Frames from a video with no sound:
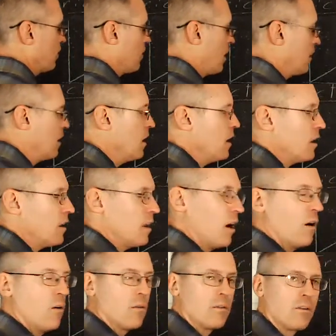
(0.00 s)
line.
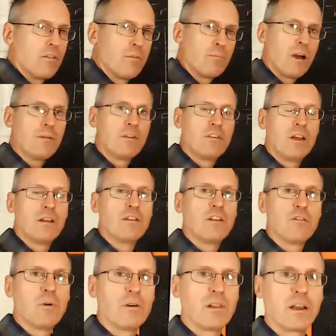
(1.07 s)
Now, you're probably saying at
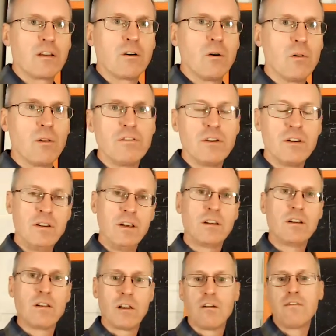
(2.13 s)
this point, like, Golis, you need to
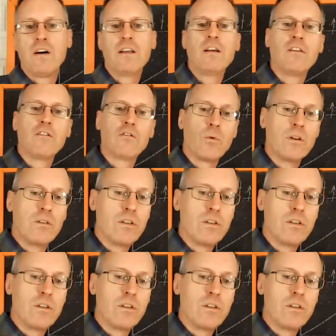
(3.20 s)
clarify this. What are you